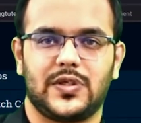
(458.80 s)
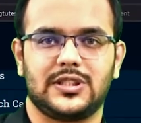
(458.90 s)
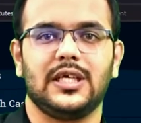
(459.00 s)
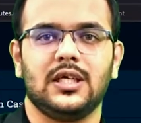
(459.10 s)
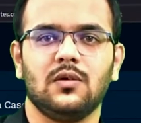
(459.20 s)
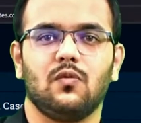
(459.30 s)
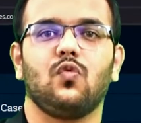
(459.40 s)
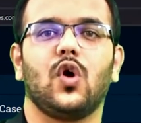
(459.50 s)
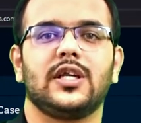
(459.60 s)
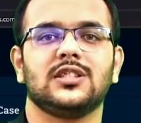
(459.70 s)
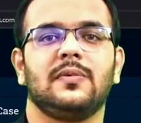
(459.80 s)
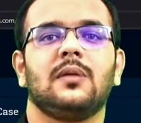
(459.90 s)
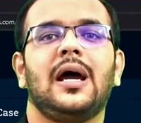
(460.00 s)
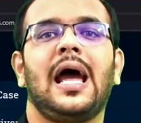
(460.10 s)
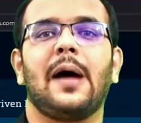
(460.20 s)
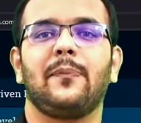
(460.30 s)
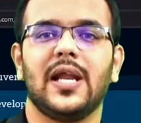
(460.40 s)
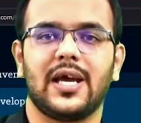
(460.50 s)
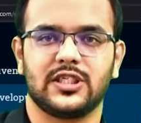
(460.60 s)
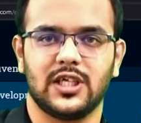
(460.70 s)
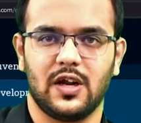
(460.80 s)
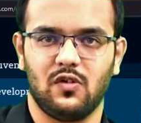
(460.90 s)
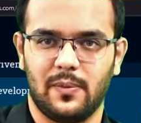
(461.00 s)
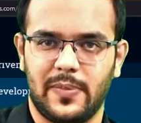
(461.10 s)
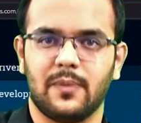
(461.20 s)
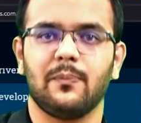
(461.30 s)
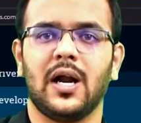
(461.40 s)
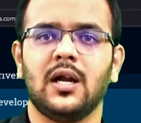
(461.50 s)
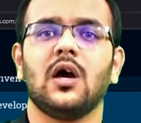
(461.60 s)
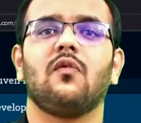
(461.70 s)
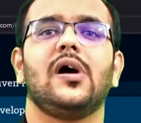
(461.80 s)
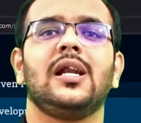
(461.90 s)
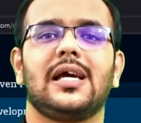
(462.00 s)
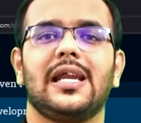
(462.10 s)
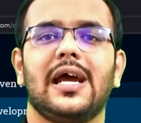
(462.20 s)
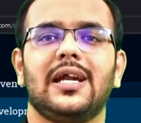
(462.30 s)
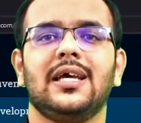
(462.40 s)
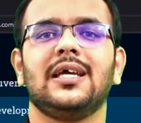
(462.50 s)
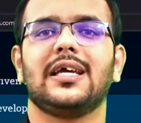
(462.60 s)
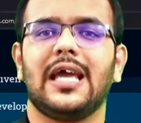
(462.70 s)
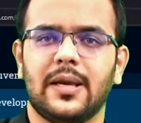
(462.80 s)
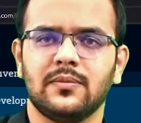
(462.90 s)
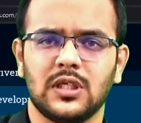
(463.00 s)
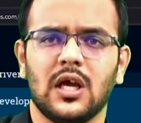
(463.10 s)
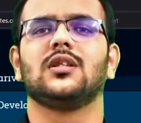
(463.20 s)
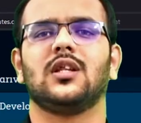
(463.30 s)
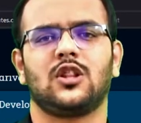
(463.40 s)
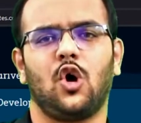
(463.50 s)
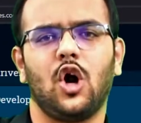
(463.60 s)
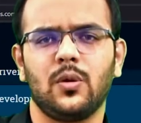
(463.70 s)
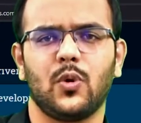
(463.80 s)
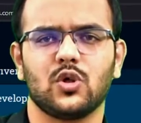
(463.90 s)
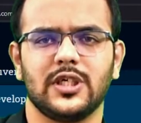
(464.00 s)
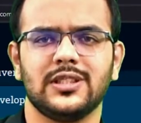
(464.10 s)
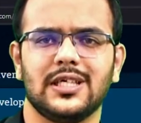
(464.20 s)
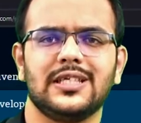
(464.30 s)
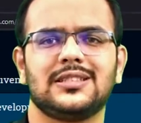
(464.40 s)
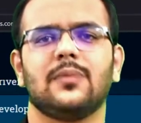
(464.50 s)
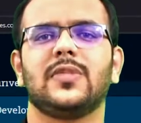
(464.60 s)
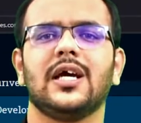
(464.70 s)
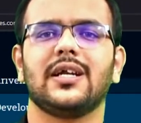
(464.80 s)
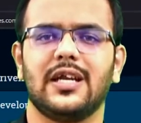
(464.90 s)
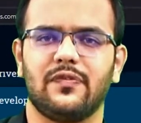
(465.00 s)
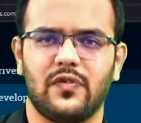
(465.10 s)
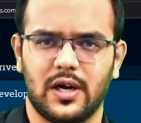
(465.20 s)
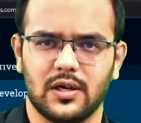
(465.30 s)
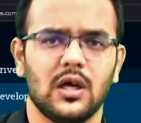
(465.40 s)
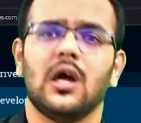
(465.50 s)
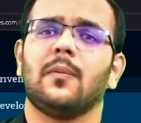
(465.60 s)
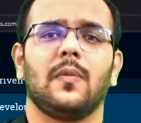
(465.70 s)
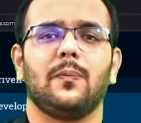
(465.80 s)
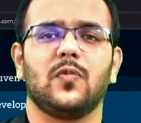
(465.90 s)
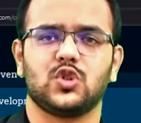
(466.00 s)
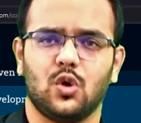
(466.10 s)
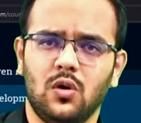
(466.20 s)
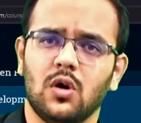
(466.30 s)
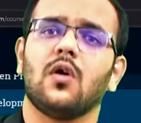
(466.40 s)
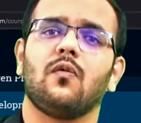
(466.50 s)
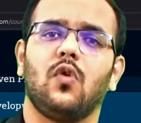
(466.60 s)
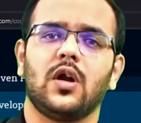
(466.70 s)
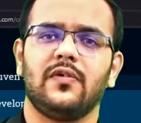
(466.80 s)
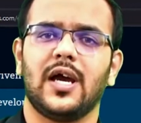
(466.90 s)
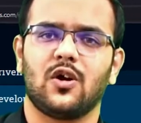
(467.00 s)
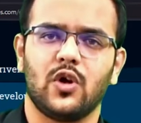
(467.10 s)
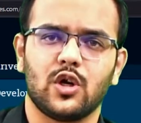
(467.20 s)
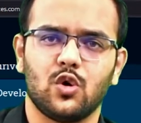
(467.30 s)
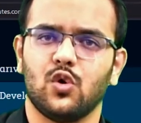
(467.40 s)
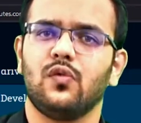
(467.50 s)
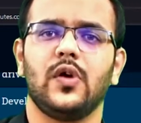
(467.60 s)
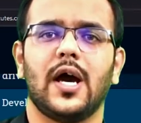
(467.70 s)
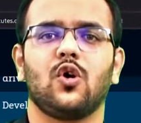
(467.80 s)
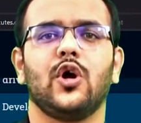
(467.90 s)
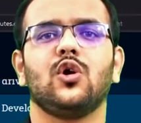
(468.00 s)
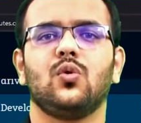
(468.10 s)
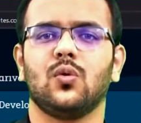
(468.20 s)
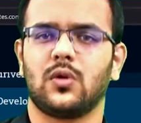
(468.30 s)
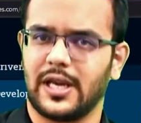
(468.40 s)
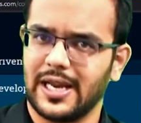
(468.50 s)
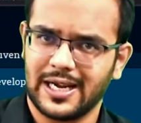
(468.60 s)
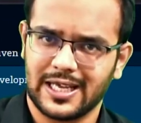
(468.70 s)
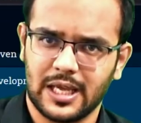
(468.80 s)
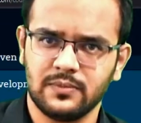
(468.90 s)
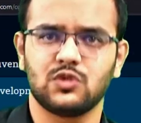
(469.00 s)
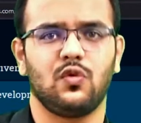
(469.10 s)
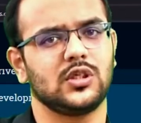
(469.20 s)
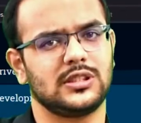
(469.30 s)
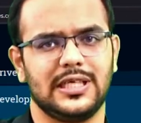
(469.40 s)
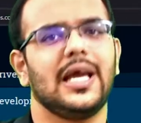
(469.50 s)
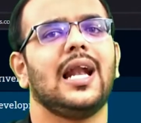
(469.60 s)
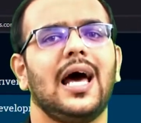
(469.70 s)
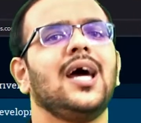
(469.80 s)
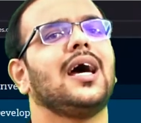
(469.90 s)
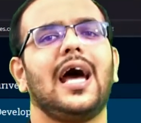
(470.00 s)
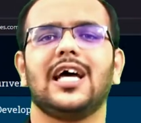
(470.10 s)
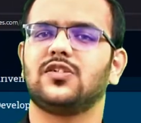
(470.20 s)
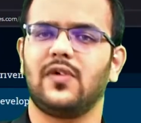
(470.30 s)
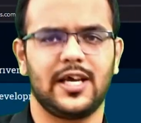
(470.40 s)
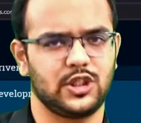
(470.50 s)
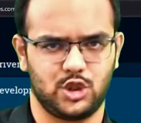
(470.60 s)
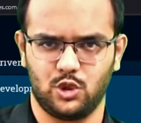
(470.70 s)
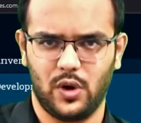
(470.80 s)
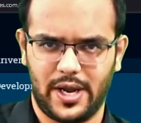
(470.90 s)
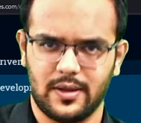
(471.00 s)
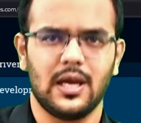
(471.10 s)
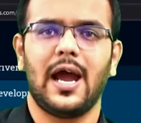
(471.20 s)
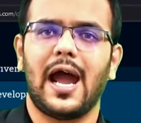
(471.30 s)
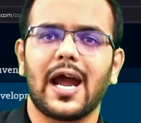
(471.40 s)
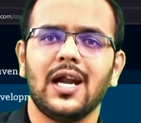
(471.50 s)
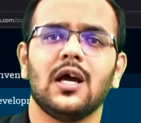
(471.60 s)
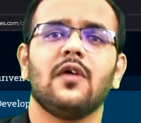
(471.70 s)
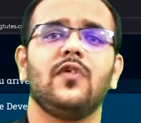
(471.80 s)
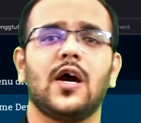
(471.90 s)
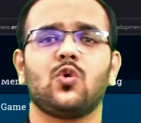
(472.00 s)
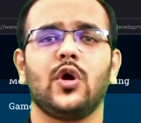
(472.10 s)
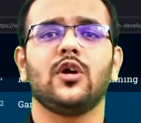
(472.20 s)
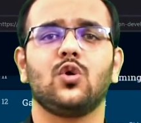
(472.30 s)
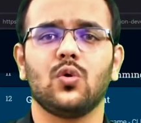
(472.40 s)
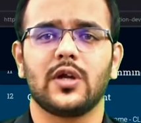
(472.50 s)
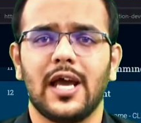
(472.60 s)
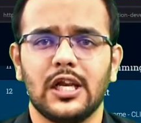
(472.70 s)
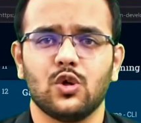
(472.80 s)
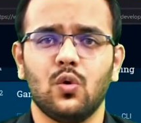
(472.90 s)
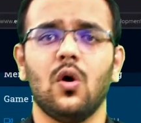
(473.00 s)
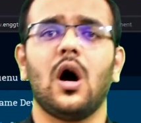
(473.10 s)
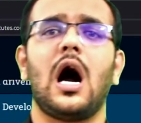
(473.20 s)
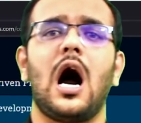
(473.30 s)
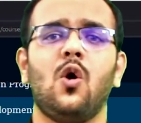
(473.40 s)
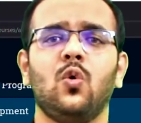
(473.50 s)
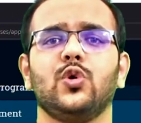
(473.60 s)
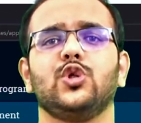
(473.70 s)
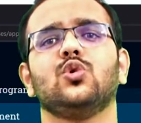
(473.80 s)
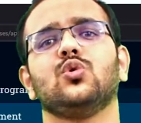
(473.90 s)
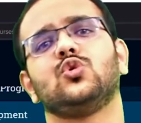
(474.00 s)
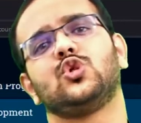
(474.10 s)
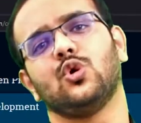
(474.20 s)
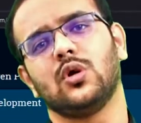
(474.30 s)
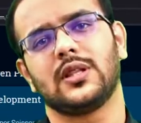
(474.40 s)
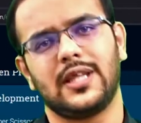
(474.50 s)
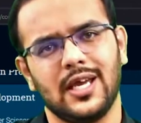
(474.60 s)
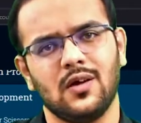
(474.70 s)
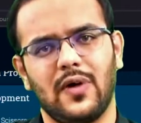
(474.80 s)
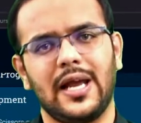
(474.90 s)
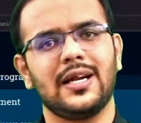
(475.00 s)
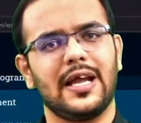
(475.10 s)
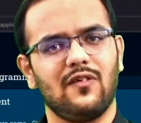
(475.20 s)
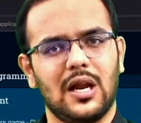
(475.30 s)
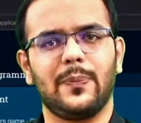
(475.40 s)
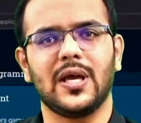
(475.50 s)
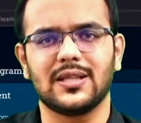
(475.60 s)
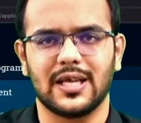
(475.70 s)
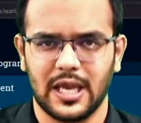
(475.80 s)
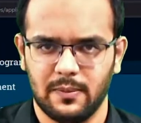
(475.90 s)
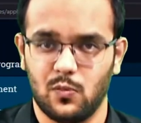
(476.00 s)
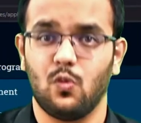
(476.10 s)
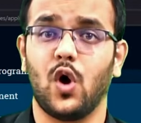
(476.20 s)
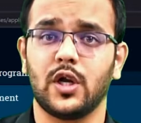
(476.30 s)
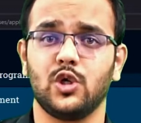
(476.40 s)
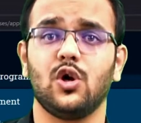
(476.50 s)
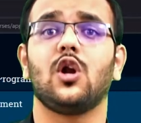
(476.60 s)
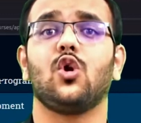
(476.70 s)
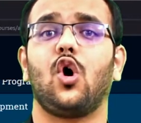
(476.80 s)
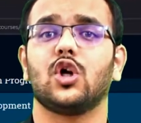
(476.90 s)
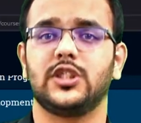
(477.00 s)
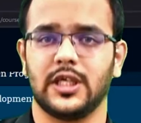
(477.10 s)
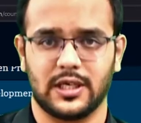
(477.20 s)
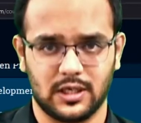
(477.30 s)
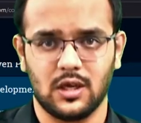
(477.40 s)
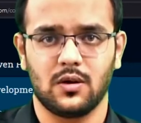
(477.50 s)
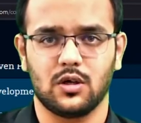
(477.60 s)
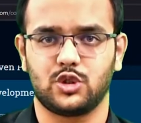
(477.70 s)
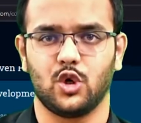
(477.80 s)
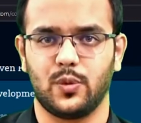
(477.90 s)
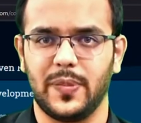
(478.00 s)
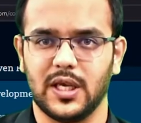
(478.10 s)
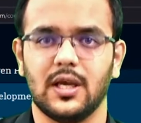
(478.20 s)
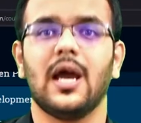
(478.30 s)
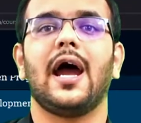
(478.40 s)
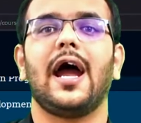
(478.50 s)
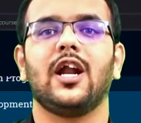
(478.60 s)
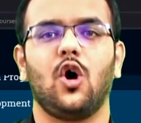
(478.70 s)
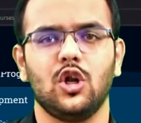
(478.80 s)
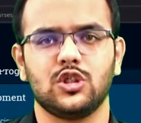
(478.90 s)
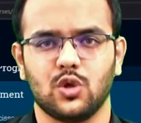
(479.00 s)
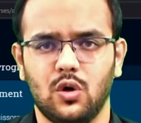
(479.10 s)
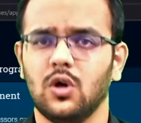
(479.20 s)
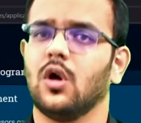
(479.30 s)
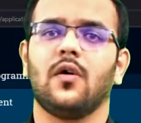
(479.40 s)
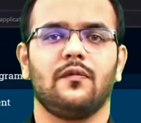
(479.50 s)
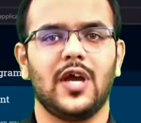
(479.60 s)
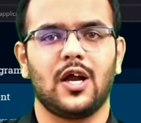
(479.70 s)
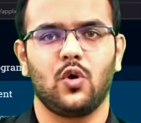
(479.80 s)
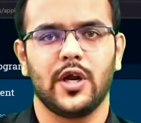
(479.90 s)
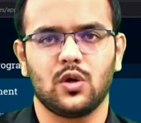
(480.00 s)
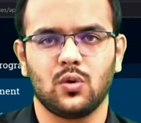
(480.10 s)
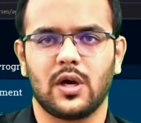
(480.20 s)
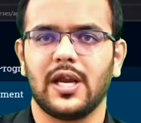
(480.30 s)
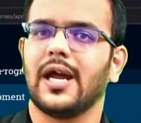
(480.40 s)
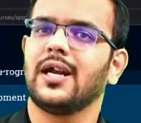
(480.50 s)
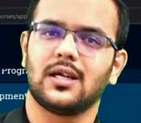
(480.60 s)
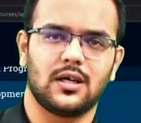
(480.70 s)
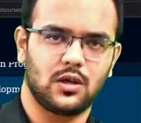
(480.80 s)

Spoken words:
seen what is meant by application development, but while creating games, the thought process is something different. So what we are going to do, we are going to create games for CLI as well as GUI, and we are going to tell you how you should think while developing the game, what your logic should be, and also we are going to create